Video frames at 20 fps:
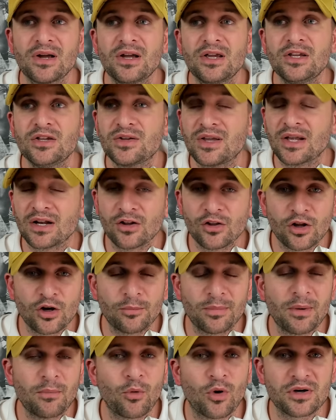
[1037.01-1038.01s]
You get a little
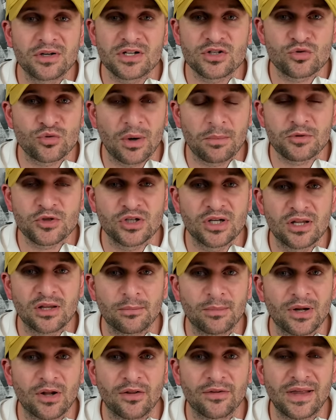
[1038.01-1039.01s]
bit more disruption in the
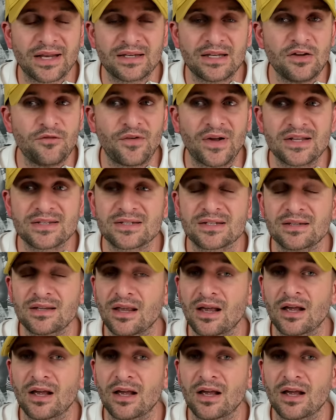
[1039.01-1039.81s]
middle of that defense.